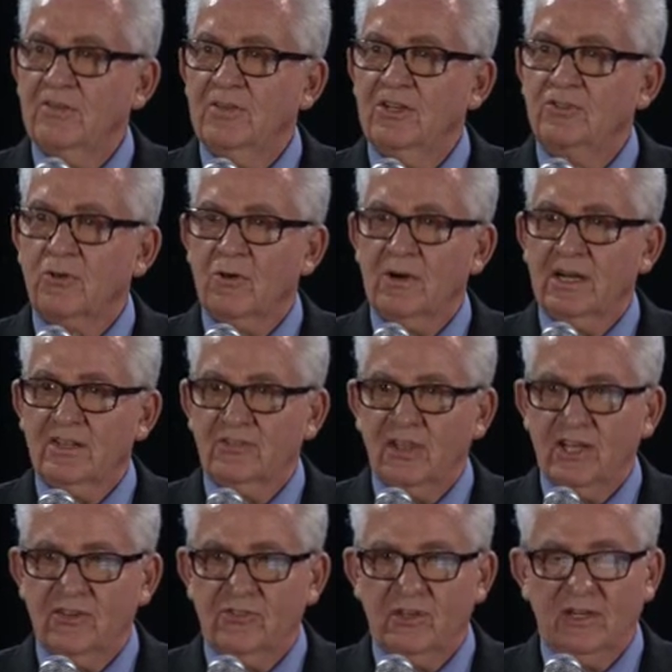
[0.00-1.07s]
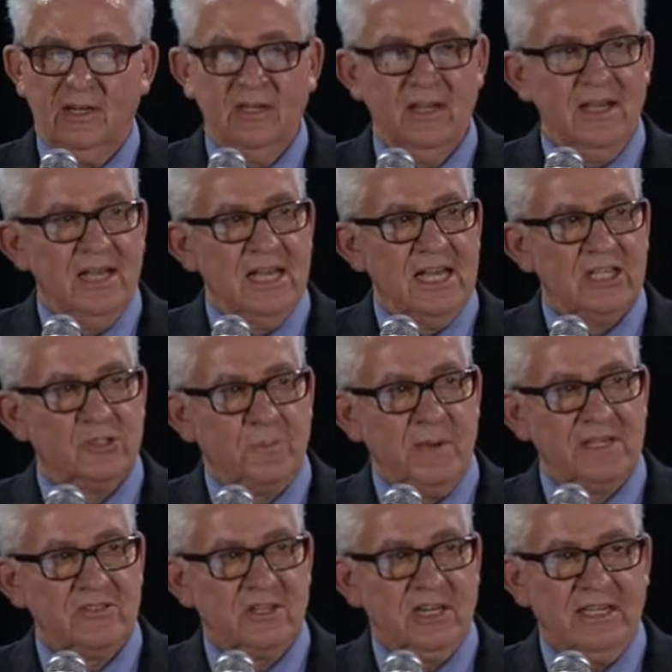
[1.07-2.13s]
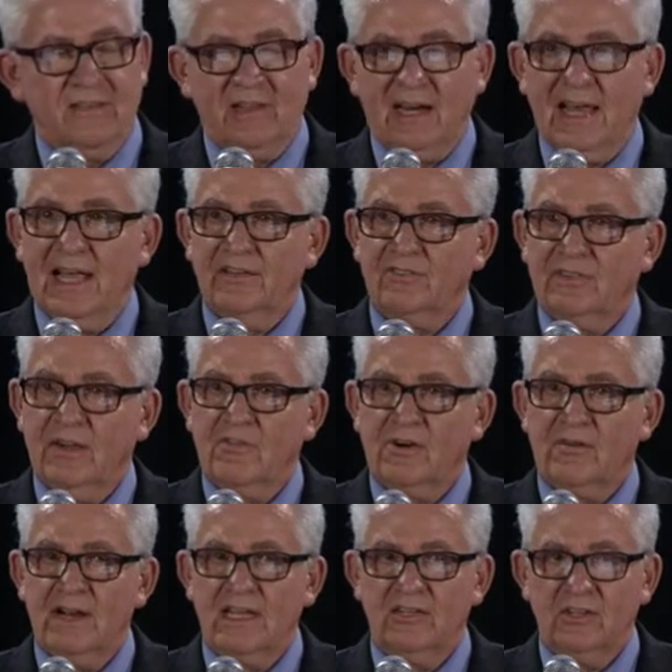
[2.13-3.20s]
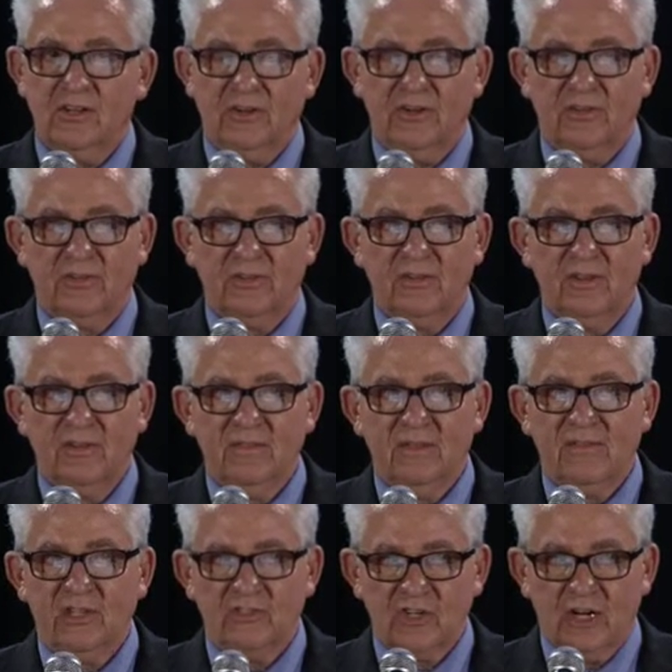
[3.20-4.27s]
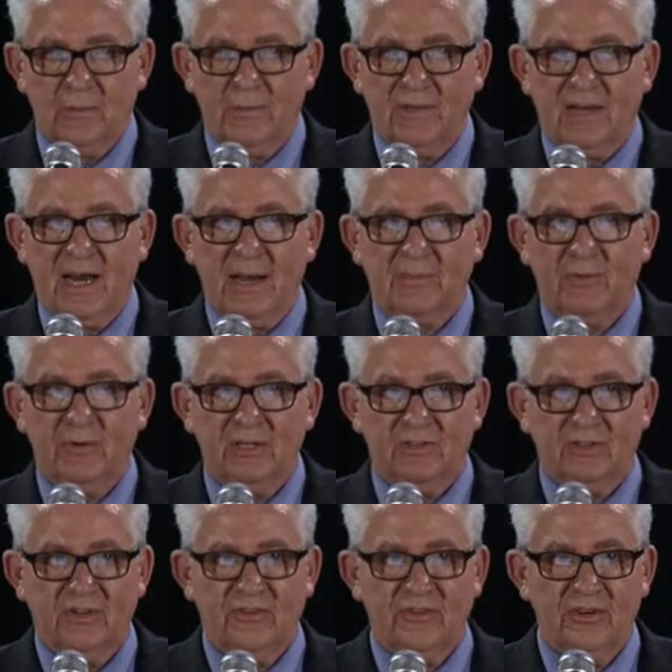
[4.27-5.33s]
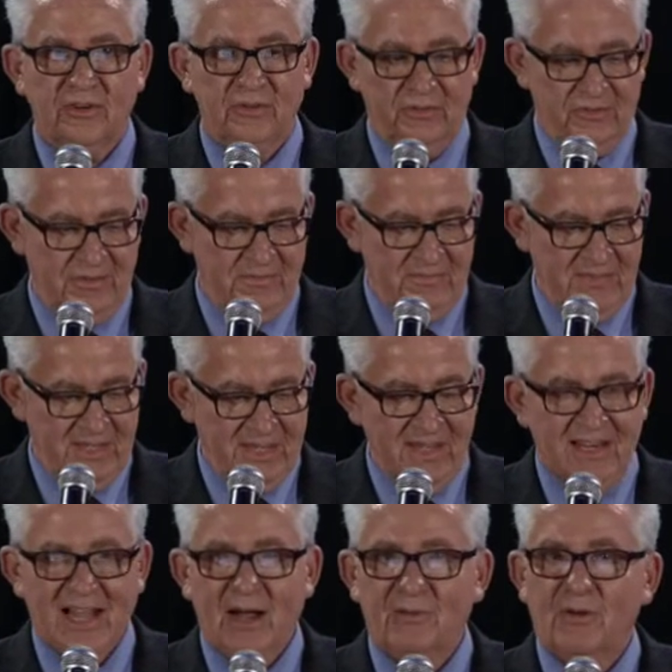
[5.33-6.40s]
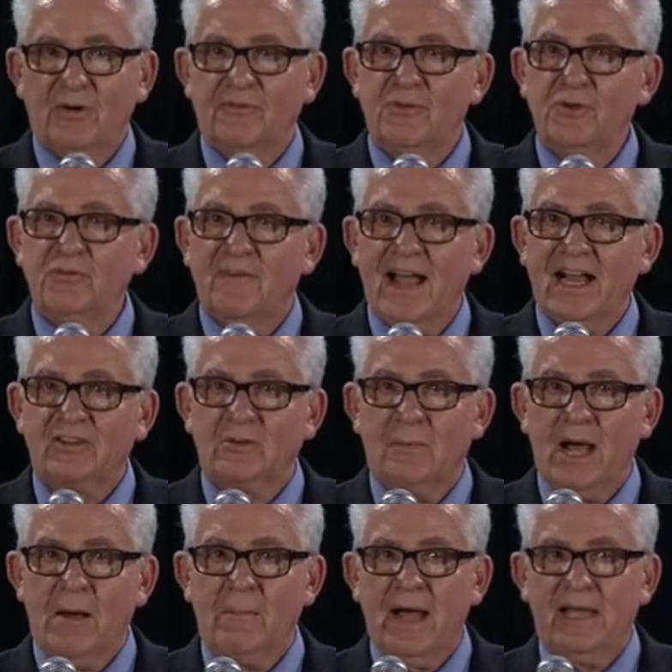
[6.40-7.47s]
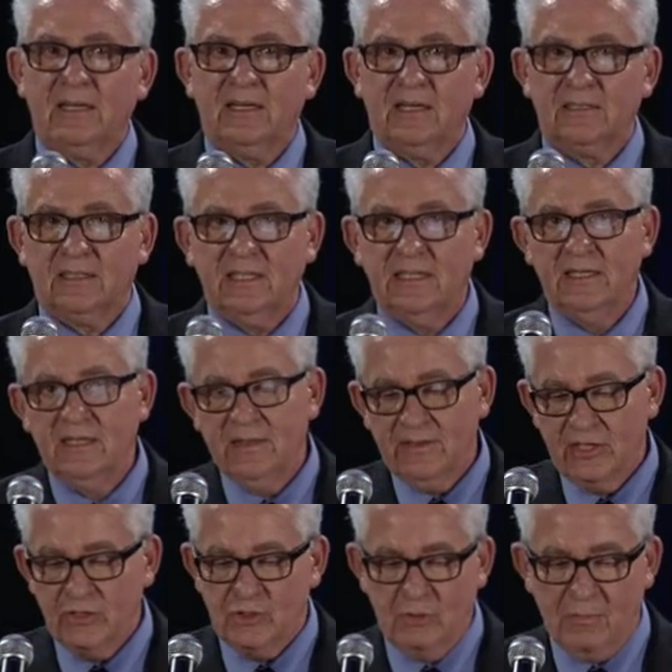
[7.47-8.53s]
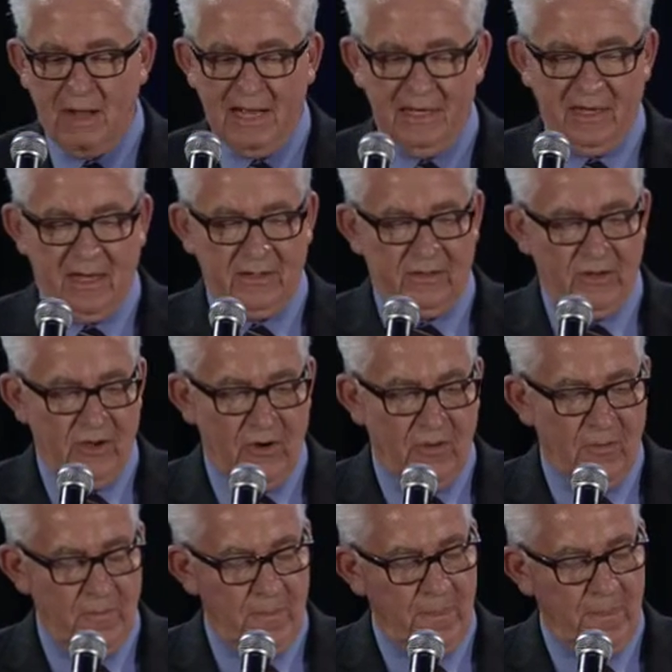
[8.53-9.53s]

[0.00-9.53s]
of this organization, especially in the last 7 or 8 years, than the gentleman that I'm going to introduce. Now, there are a few facts about my inductee that you might not know.